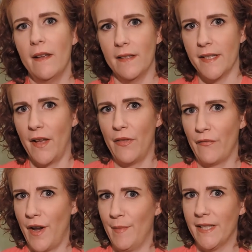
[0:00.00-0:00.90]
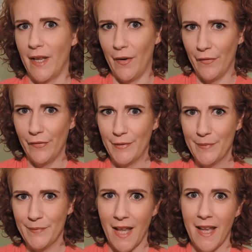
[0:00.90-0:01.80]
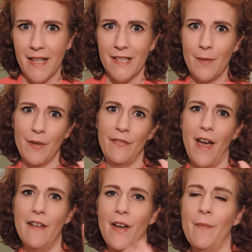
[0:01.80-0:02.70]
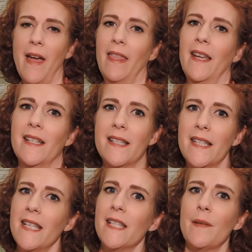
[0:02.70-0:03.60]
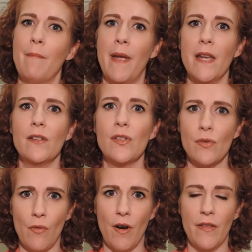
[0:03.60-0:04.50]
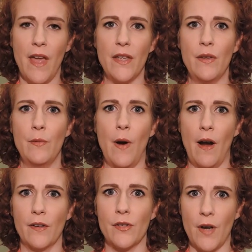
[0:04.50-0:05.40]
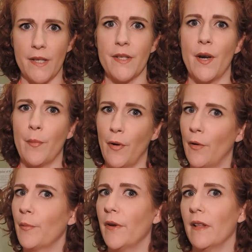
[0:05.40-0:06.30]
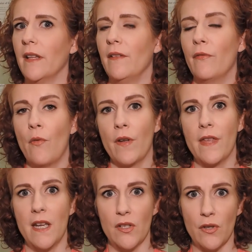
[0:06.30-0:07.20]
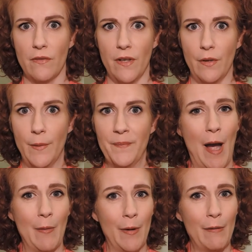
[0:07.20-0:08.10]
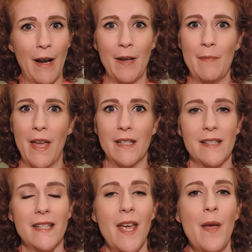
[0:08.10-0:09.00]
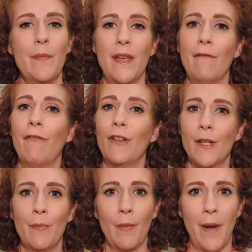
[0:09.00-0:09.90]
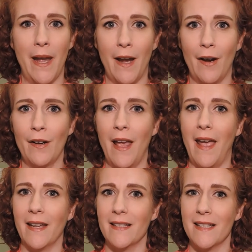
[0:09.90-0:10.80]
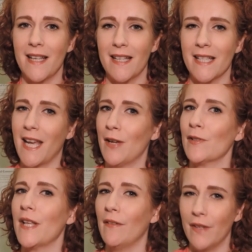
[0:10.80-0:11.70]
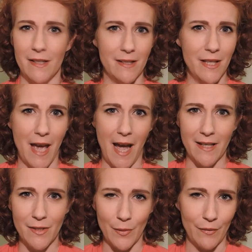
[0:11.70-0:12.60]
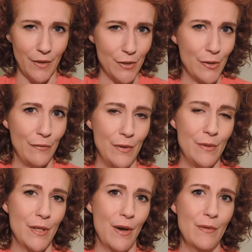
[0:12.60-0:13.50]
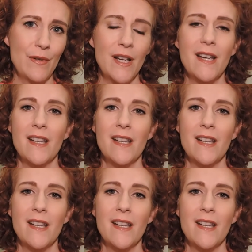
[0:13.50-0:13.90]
inside the frame itself. Number 5 on my list is make sure that you are dressed appropriately for the interview. I would recommend being fully prepared and to get yourself into that sort of interview zone